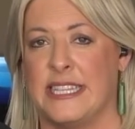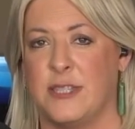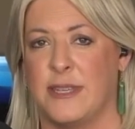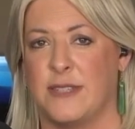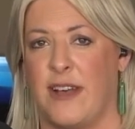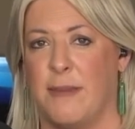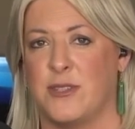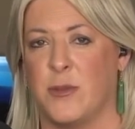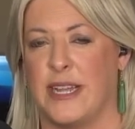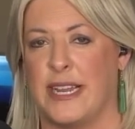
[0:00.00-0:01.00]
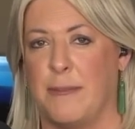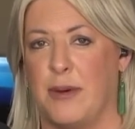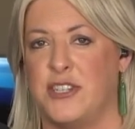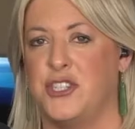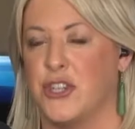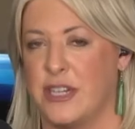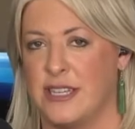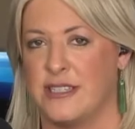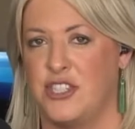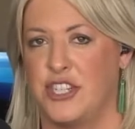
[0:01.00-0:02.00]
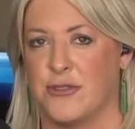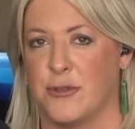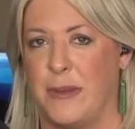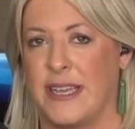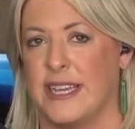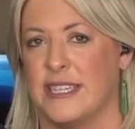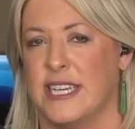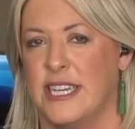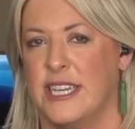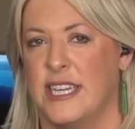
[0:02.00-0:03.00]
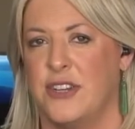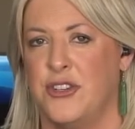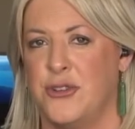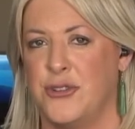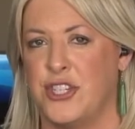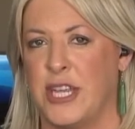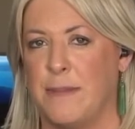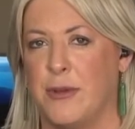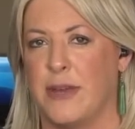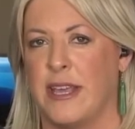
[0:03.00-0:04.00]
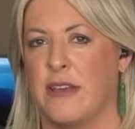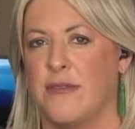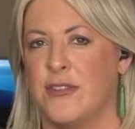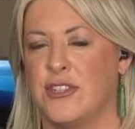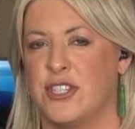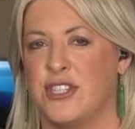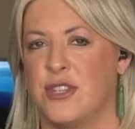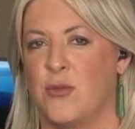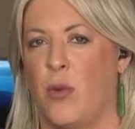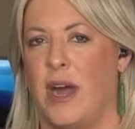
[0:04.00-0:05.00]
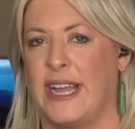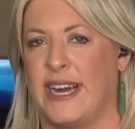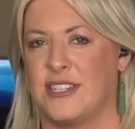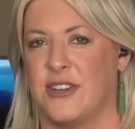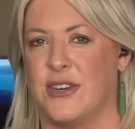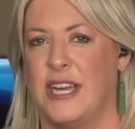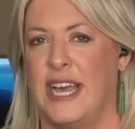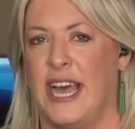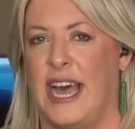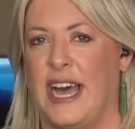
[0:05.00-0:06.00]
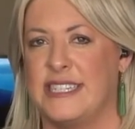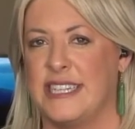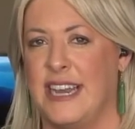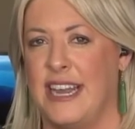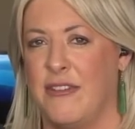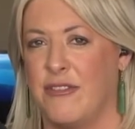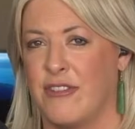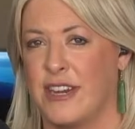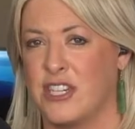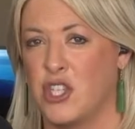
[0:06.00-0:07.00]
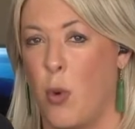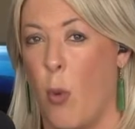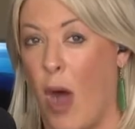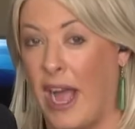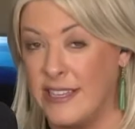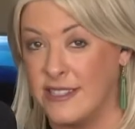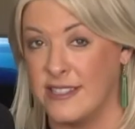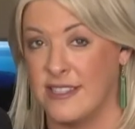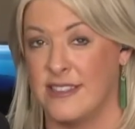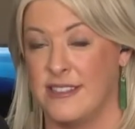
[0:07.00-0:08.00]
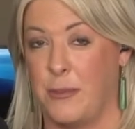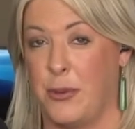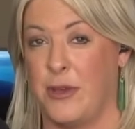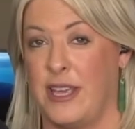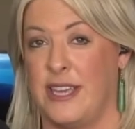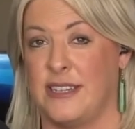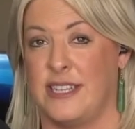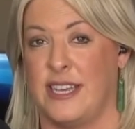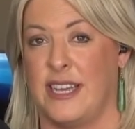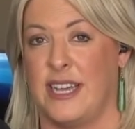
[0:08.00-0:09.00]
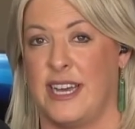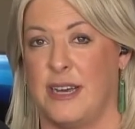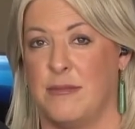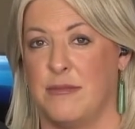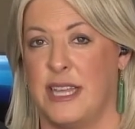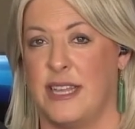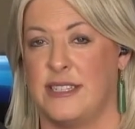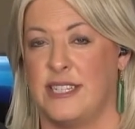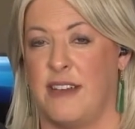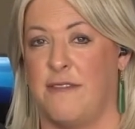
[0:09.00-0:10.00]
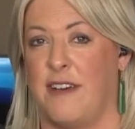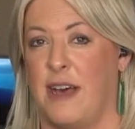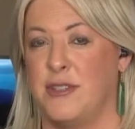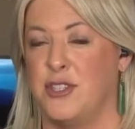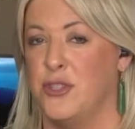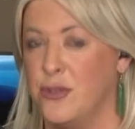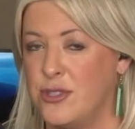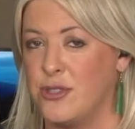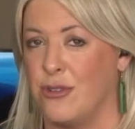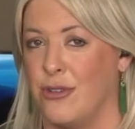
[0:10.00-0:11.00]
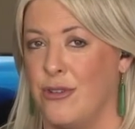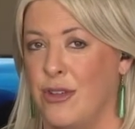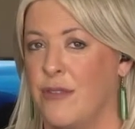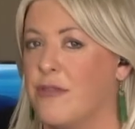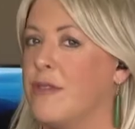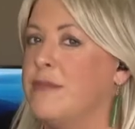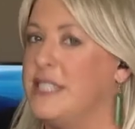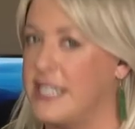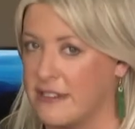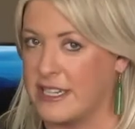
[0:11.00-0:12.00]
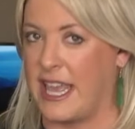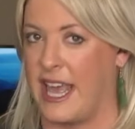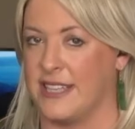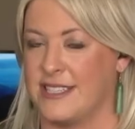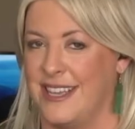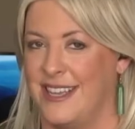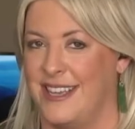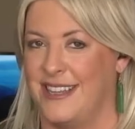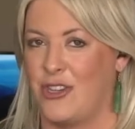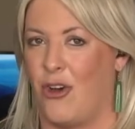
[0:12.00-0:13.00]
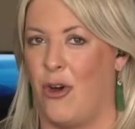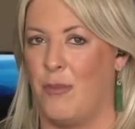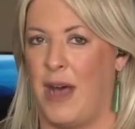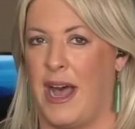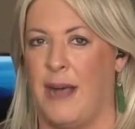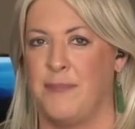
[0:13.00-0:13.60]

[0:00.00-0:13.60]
this week's Farmers Weekly by journalist Gerald Pickett, new sheep milking conversions in Waikato are delivering twice the per hectare income that farmers used to earn from dairy cows. Tom